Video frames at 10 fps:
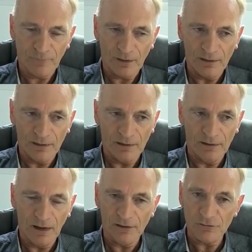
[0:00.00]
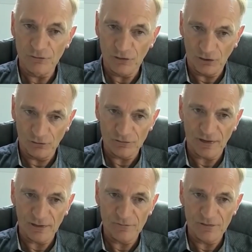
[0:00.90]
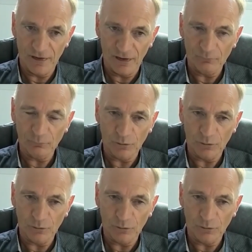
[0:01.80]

and it took a long time to get